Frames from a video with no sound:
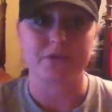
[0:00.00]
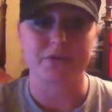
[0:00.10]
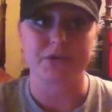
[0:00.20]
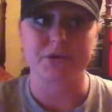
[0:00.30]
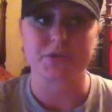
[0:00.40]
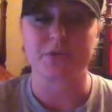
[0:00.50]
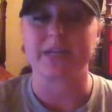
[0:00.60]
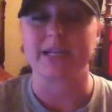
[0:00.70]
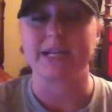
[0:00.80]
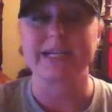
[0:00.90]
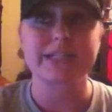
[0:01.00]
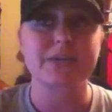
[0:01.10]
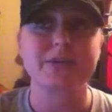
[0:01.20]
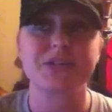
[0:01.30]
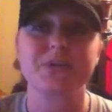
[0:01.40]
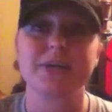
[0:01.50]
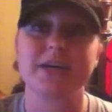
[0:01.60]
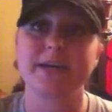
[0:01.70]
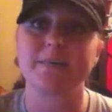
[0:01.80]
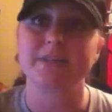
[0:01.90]
grocery store that I like to go to
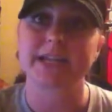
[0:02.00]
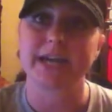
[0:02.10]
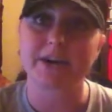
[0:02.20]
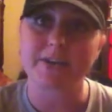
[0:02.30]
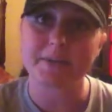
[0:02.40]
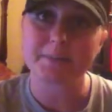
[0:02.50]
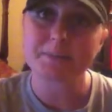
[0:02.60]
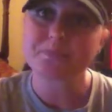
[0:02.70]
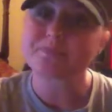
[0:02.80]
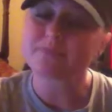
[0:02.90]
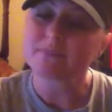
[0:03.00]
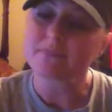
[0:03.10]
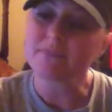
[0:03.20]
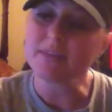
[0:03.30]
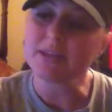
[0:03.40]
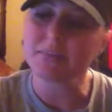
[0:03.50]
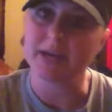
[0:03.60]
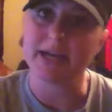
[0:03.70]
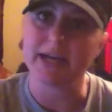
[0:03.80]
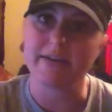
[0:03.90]
carry them,
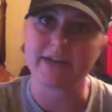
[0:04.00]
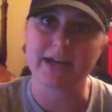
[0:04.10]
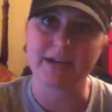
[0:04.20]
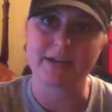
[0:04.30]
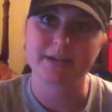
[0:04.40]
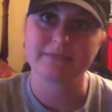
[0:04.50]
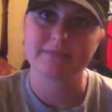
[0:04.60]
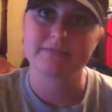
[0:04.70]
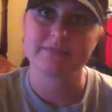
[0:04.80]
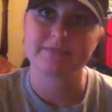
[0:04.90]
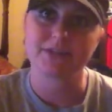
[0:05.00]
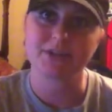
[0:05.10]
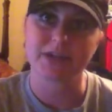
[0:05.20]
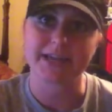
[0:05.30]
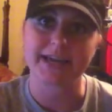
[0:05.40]
but I haven't gotten so lucky